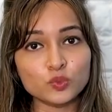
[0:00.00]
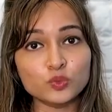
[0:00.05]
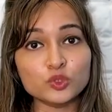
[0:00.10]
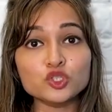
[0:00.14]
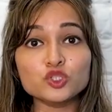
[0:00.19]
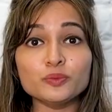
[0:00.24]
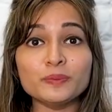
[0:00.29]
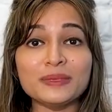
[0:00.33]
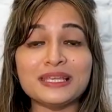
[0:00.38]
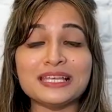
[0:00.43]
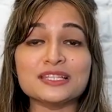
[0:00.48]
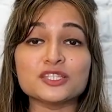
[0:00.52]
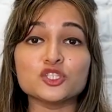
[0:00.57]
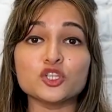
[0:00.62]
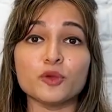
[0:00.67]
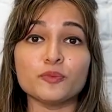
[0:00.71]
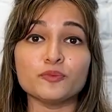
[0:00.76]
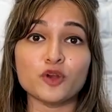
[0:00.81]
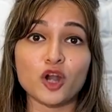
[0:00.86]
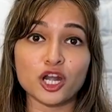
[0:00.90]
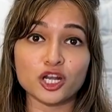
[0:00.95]
which means
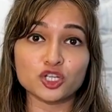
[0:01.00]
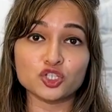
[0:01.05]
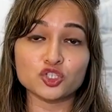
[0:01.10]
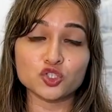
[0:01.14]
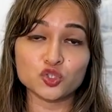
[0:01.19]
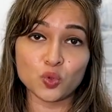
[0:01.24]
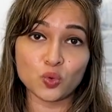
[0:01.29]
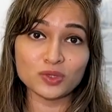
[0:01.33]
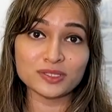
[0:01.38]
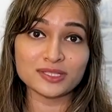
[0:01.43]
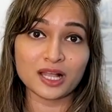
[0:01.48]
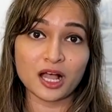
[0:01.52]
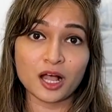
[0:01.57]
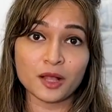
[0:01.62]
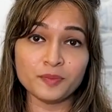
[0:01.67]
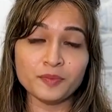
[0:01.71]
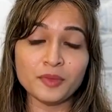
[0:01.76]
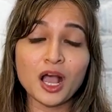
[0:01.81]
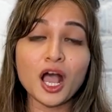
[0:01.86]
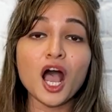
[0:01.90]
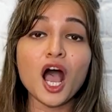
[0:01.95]
your product shows
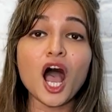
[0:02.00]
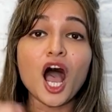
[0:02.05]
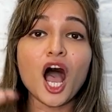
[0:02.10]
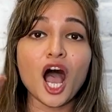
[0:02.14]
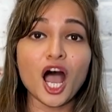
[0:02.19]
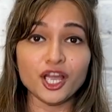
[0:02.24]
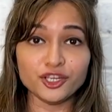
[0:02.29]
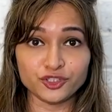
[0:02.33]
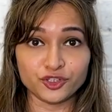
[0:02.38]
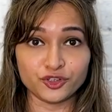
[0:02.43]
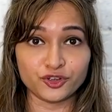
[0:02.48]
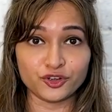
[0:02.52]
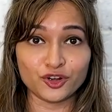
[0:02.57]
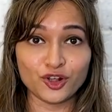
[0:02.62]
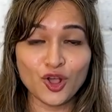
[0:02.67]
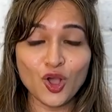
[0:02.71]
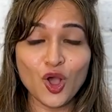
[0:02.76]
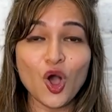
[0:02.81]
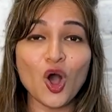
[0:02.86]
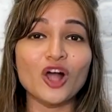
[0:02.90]
up higher